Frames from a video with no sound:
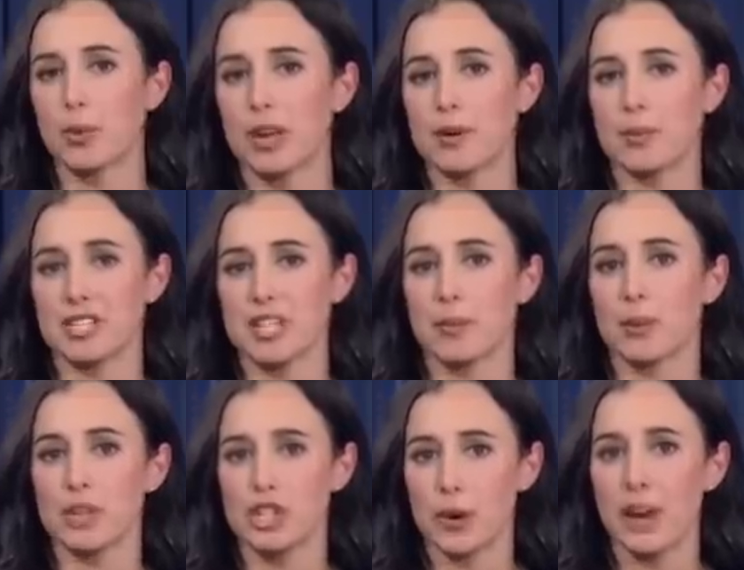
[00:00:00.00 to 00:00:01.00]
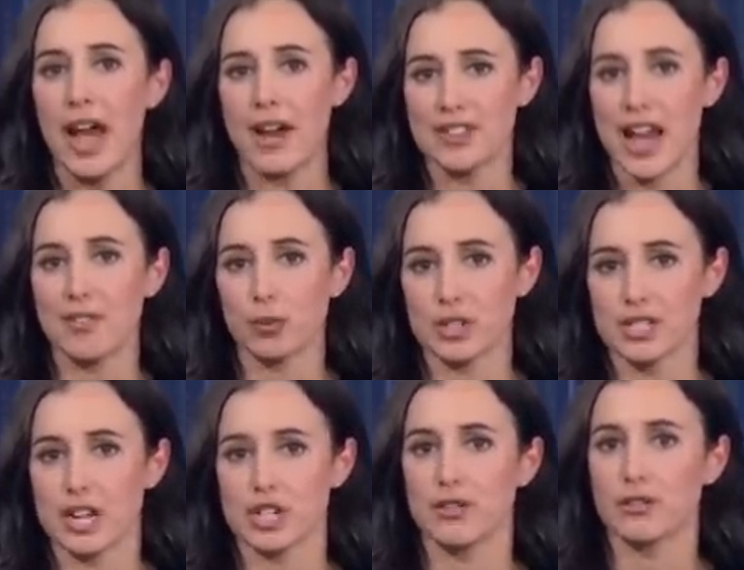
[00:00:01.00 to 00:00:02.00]
point he brings up that we don't have to have a
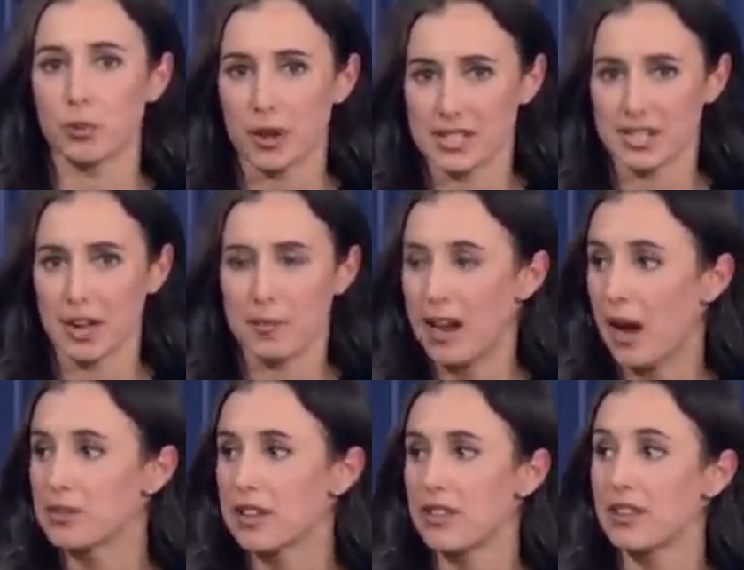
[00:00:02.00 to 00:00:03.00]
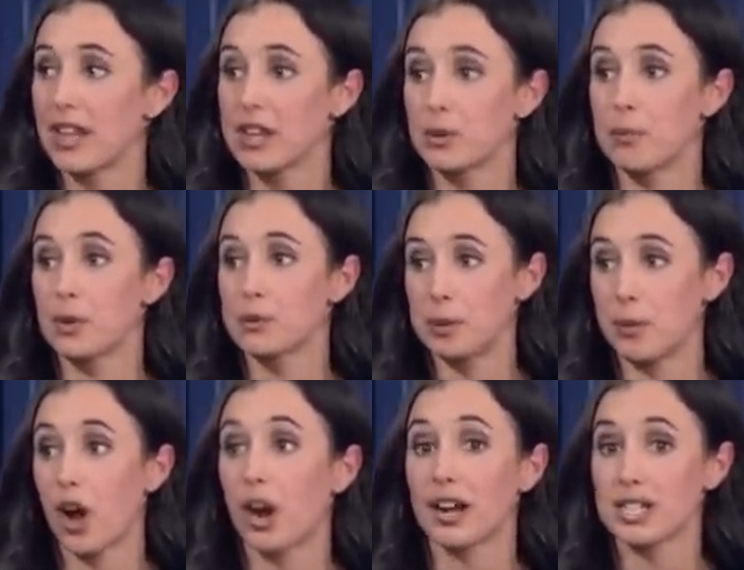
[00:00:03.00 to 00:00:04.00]
recession for rates to come down. So I think that's what most people
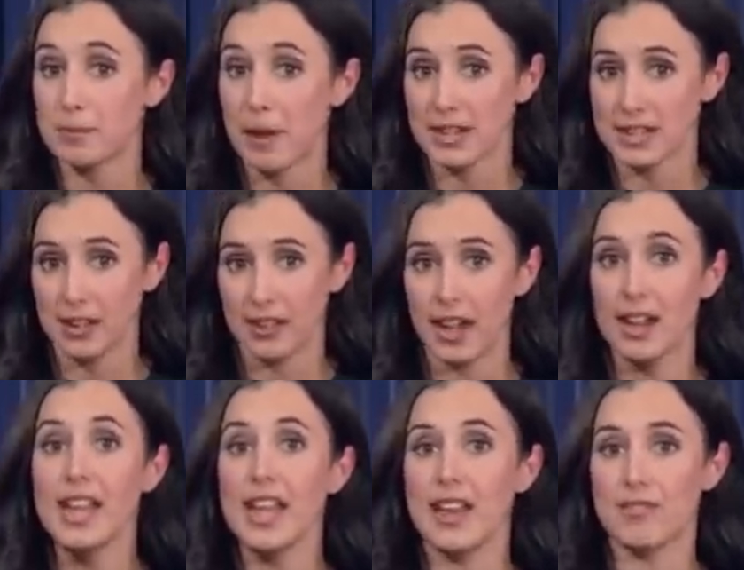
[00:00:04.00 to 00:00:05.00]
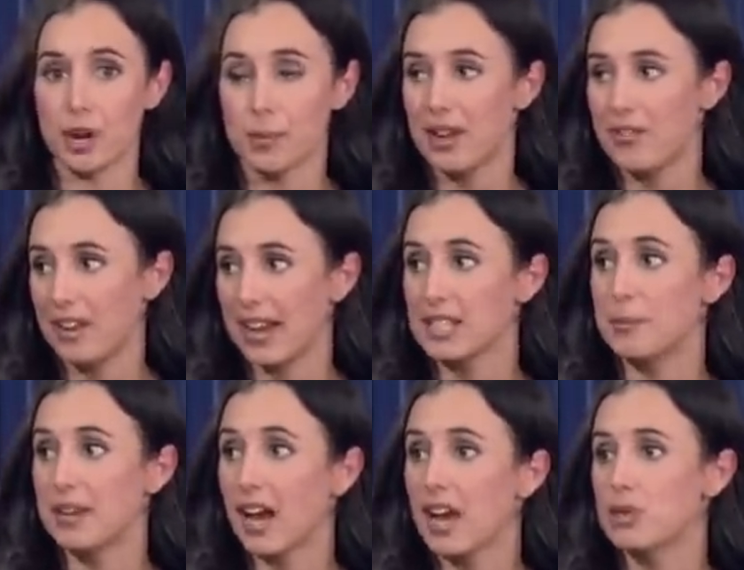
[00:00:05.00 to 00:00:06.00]
are expecting that if they're pivoting, it's
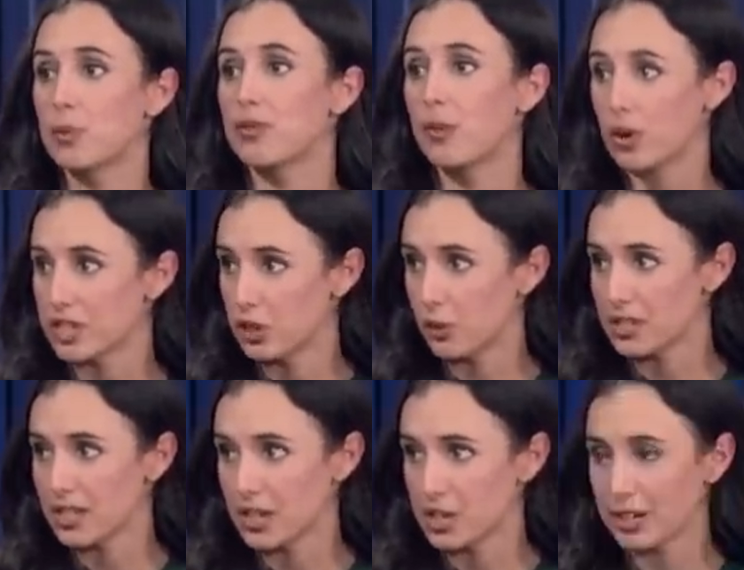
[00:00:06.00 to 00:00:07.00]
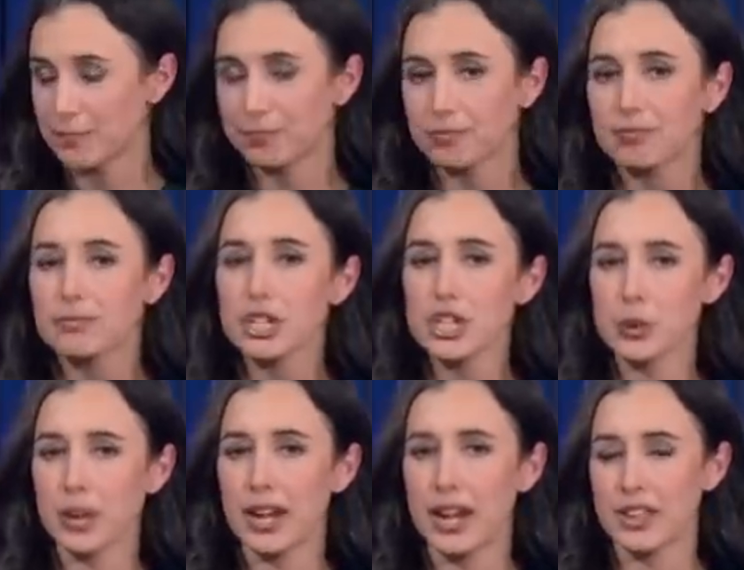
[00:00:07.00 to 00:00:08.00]
because we're forced into a recession. Right. So
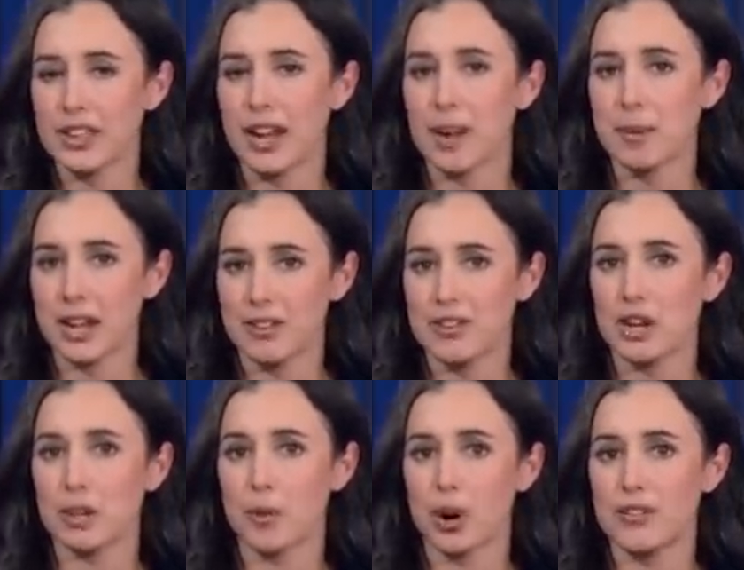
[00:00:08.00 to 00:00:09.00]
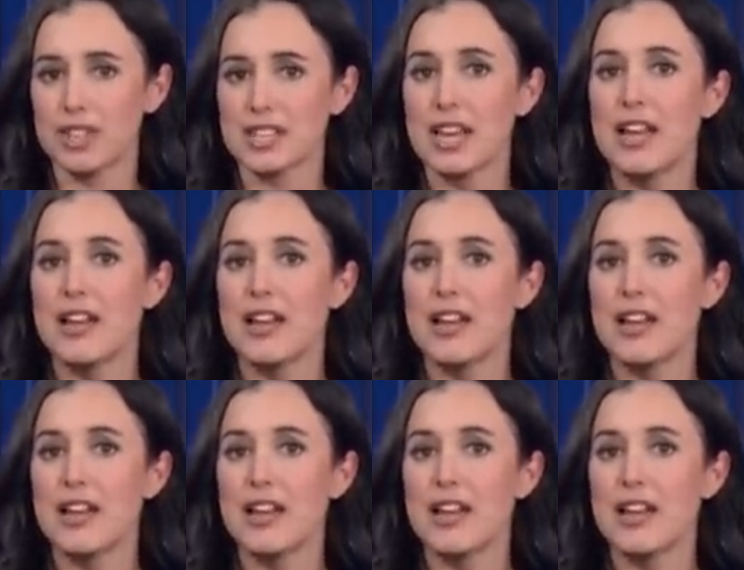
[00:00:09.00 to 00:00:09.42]
again, I think I'm kind of hearing more of this.